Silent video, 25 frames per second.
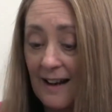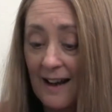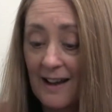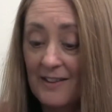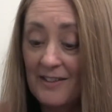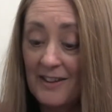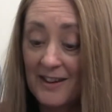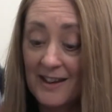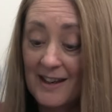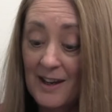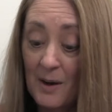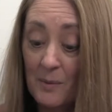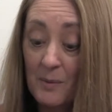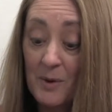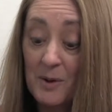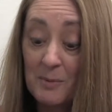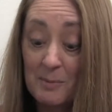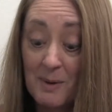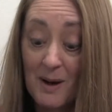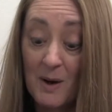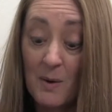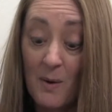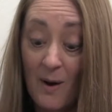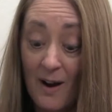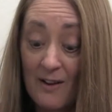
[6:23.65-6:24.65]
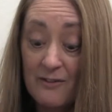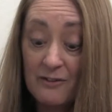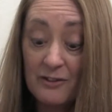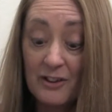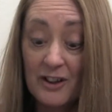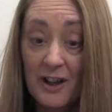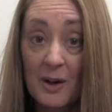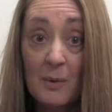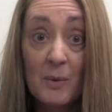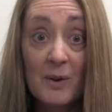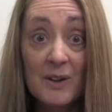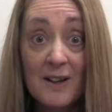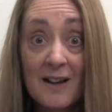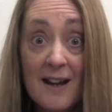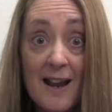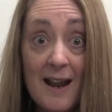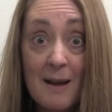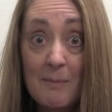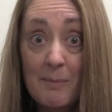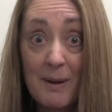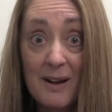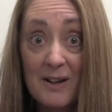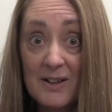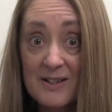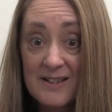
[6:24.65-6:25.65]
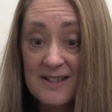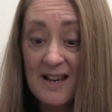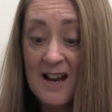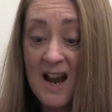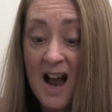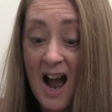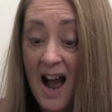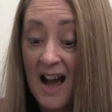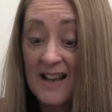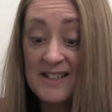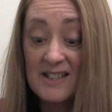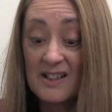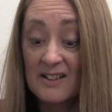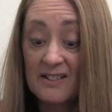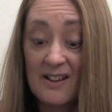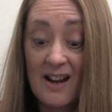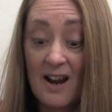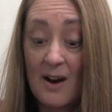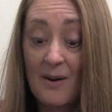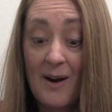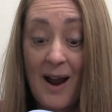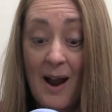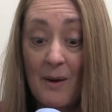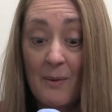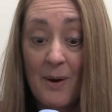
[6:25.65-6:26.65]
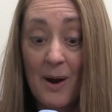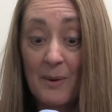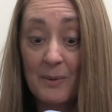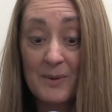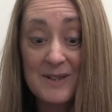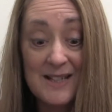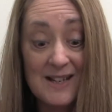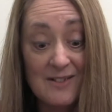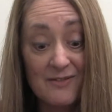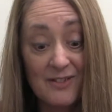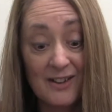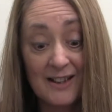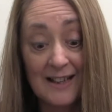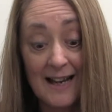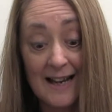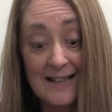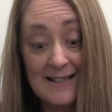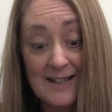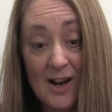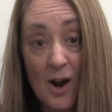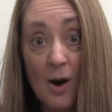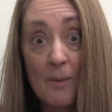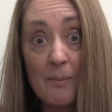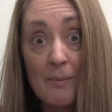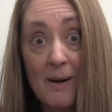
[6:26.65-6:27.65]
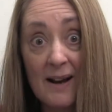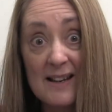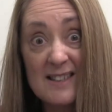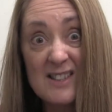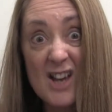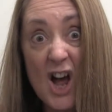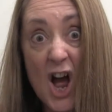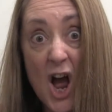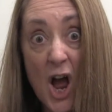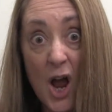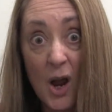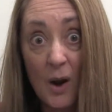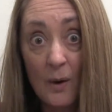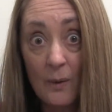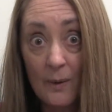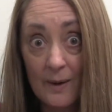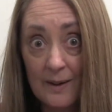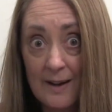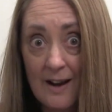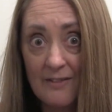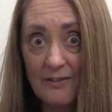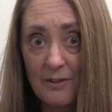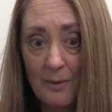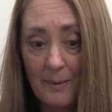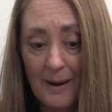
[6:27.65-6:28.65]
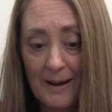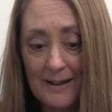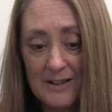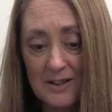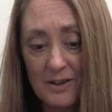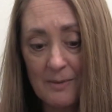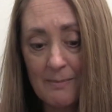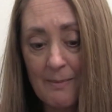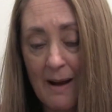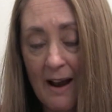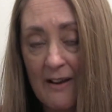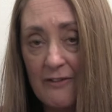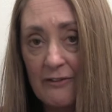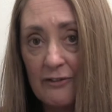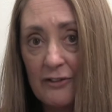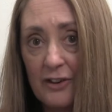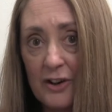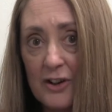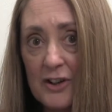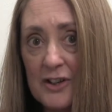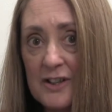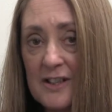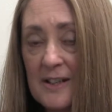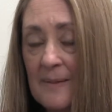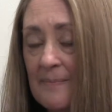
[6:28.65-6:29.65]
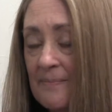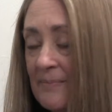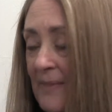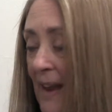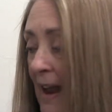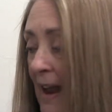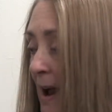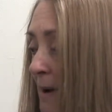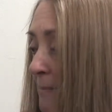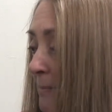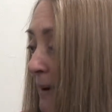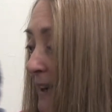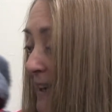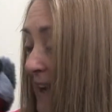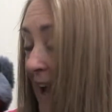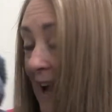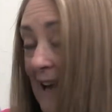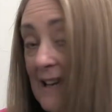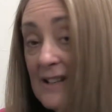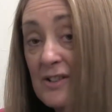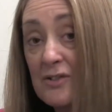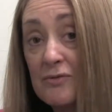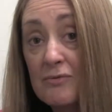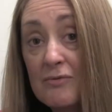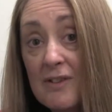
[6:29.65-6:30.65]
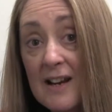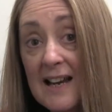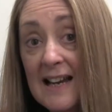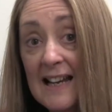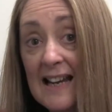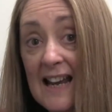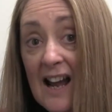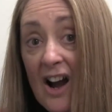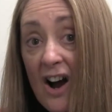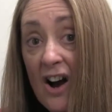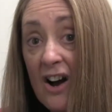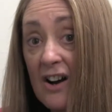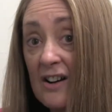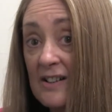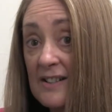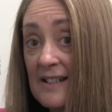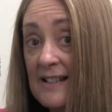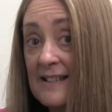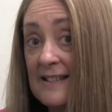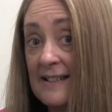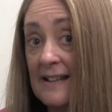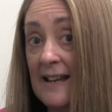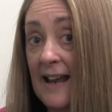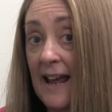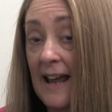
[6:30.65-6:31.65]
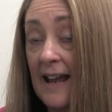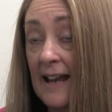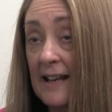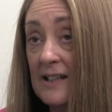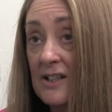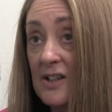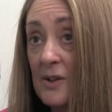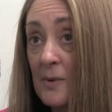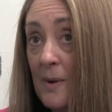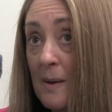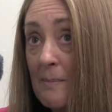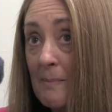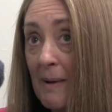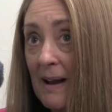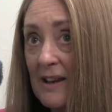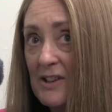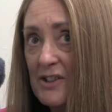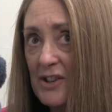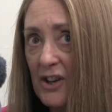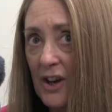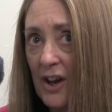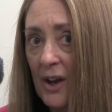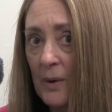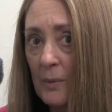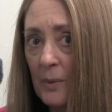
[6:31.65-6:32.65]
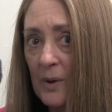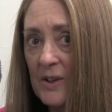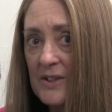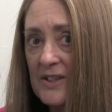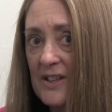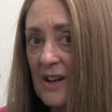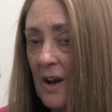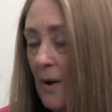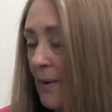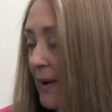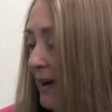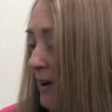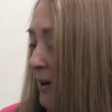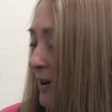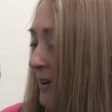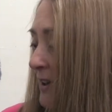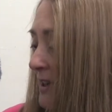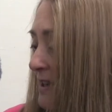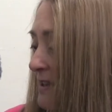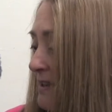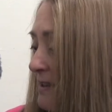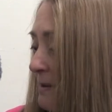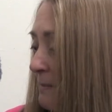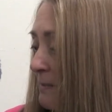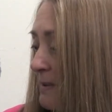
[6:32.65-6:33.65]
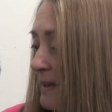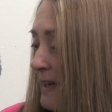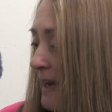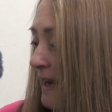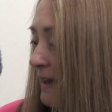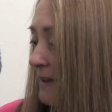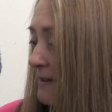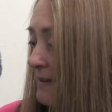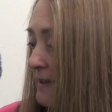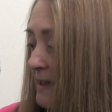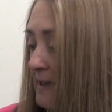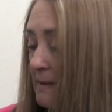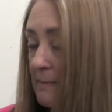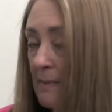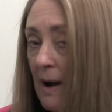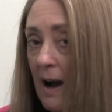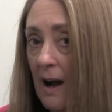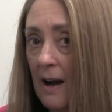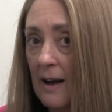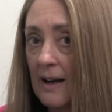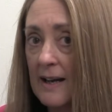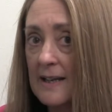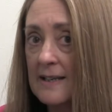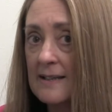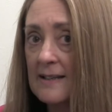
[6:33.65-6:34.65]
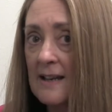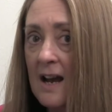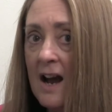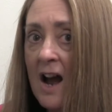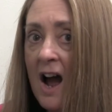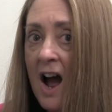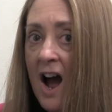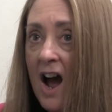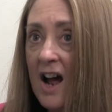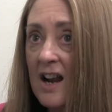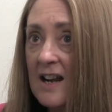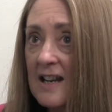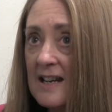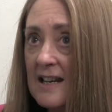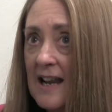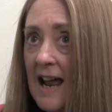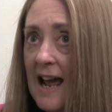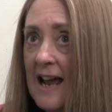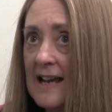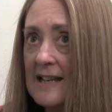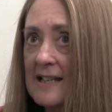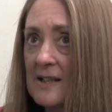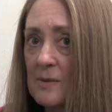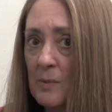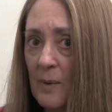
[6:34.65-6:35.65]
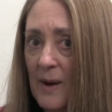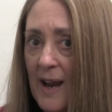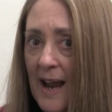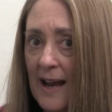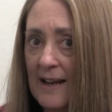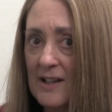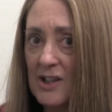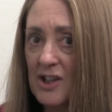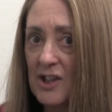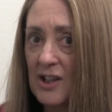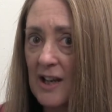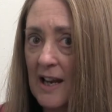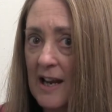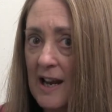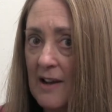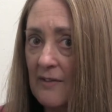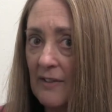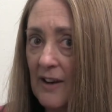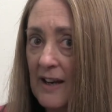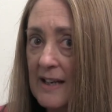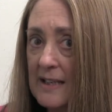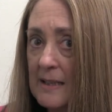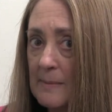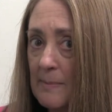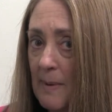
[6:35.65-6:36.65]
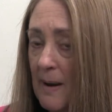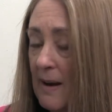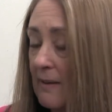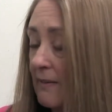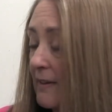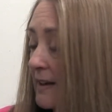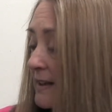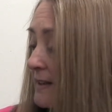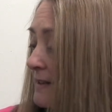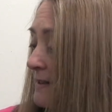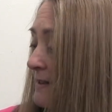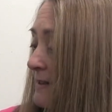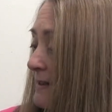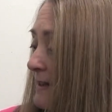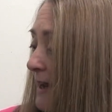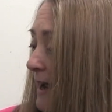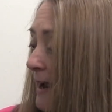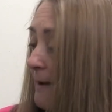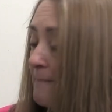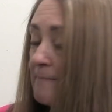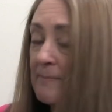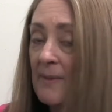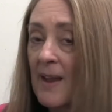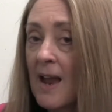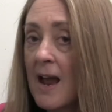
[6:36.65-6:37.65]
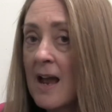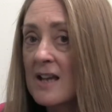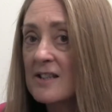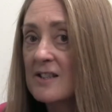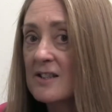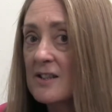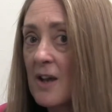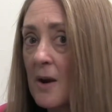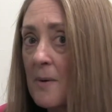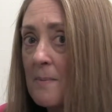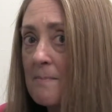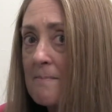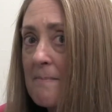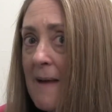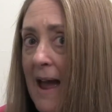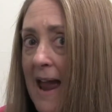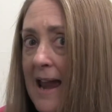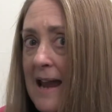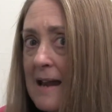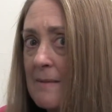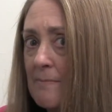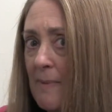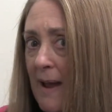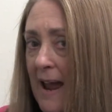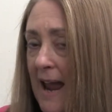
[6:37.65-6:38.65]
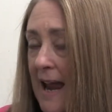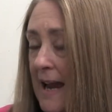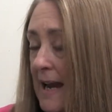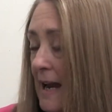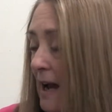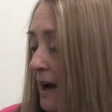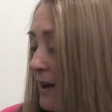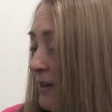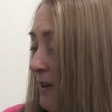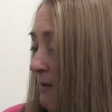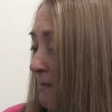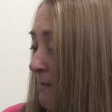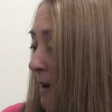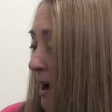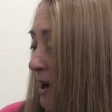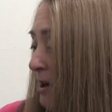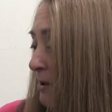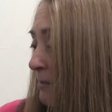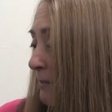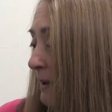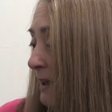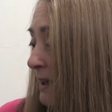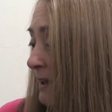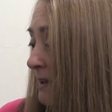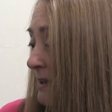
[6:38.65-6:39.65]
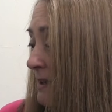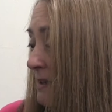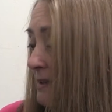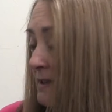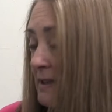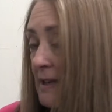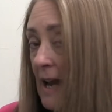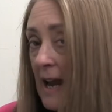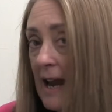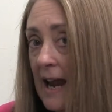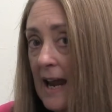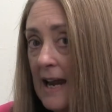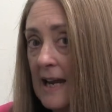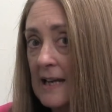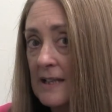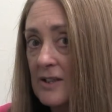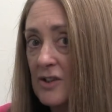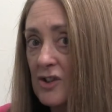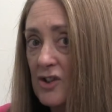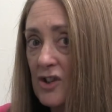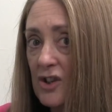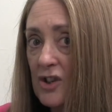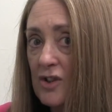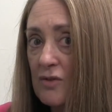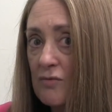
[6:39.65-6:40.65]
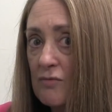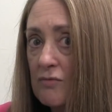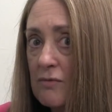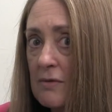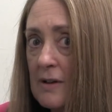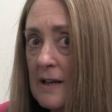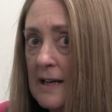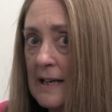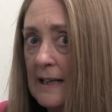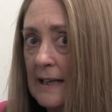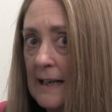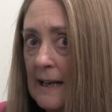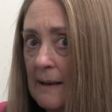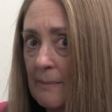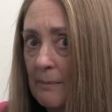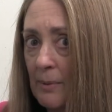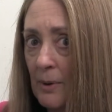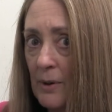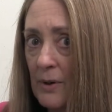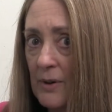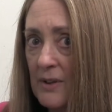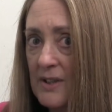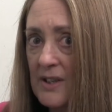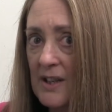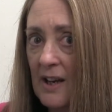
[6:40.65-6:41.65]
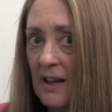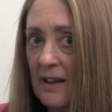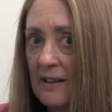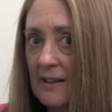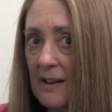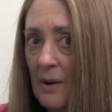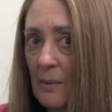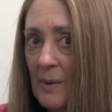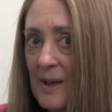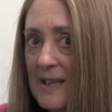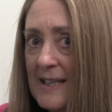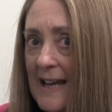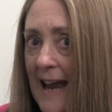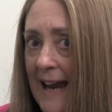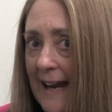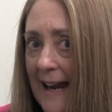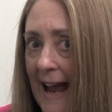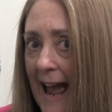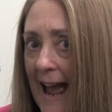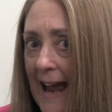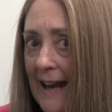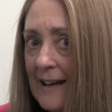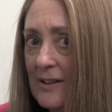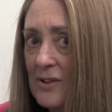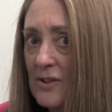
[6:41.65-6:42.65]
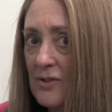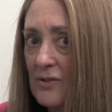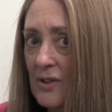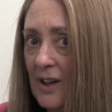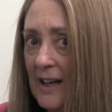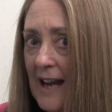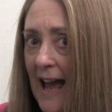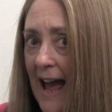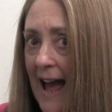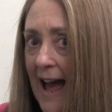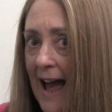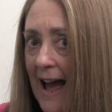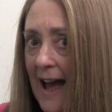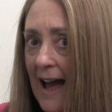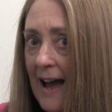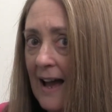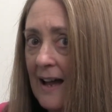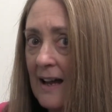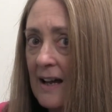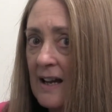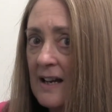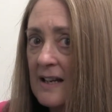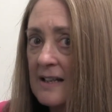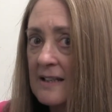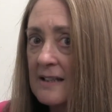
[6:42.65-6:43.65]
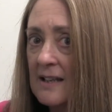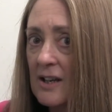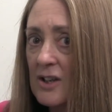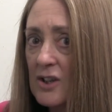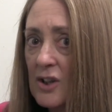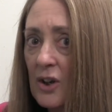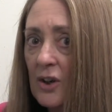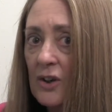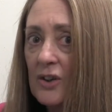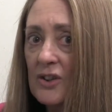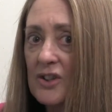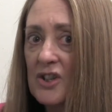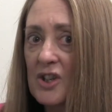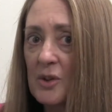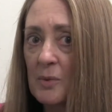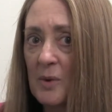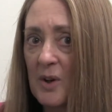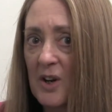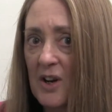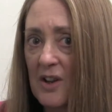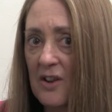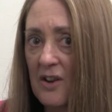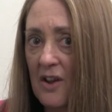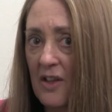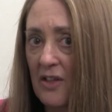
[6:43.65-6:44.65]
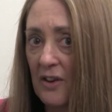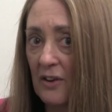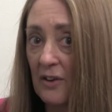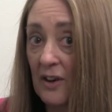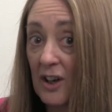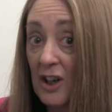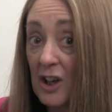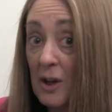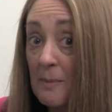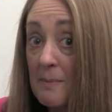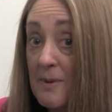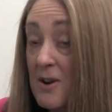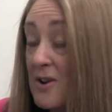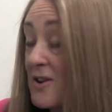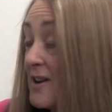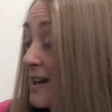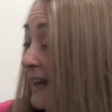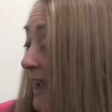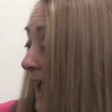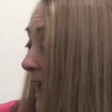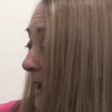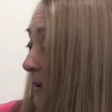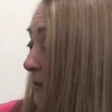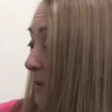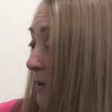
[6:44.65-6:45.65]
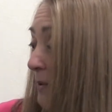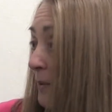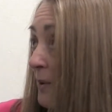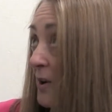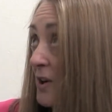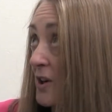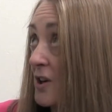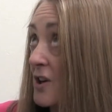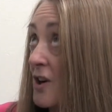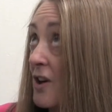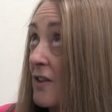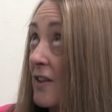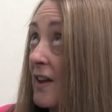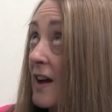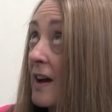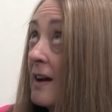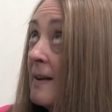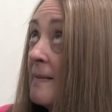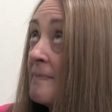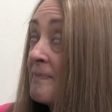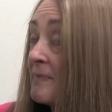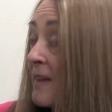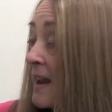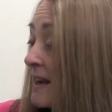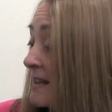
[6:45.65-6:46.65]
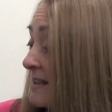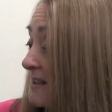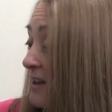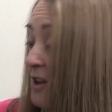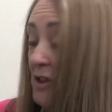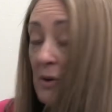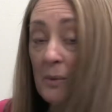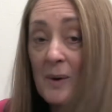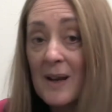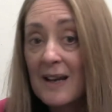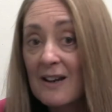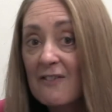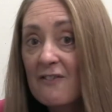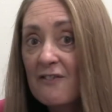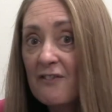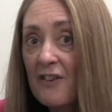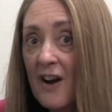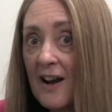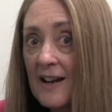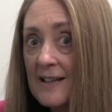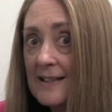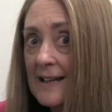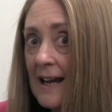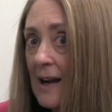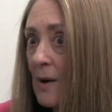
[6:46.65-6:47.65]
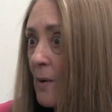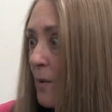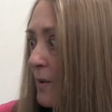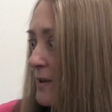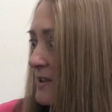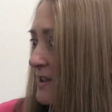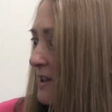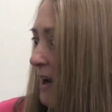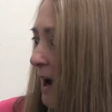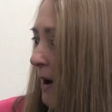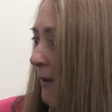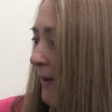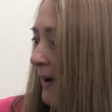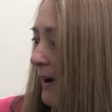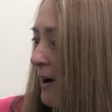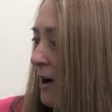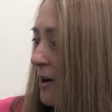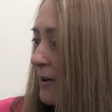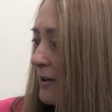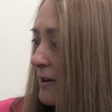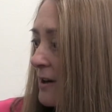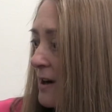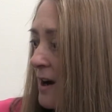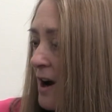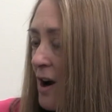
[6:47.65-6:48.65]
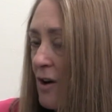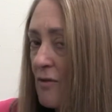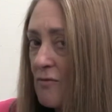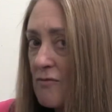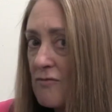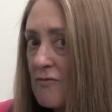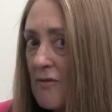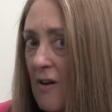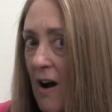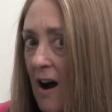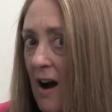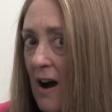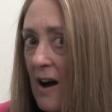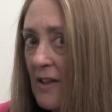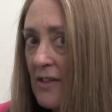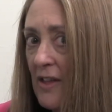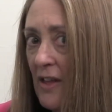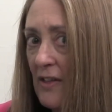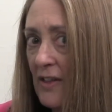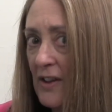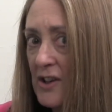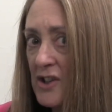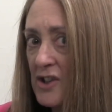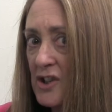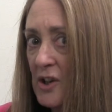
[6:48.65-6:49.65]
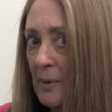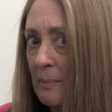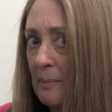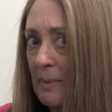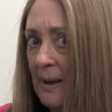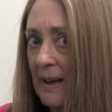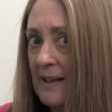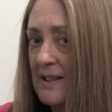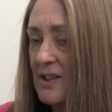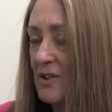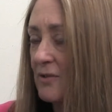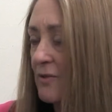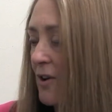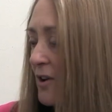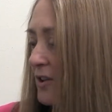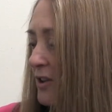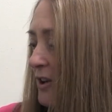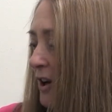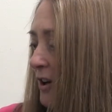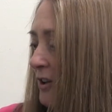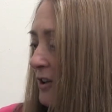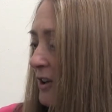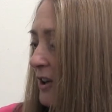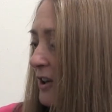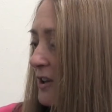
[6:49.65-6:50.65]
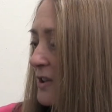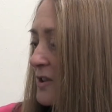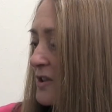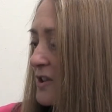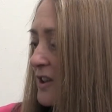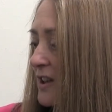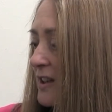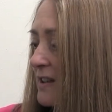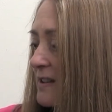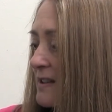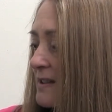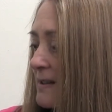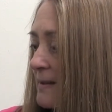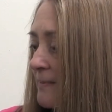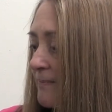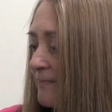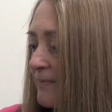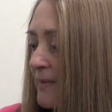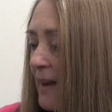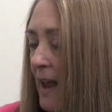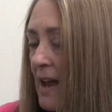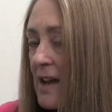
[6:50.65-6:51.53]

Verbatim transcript: I think it would be quite funny, wouldn't it? Because I don't know how I would even get it on my toe, never mind on my foot. But yeah, it's really hard, isn't it, to imagine what's going on in somebody else's mind unless we actually have experienced it. So maybe at the moment, it's just really important that we take extra care to talk to one another and communicate with one another so that we can find out what's going on rather than jumping to wrong conclusions.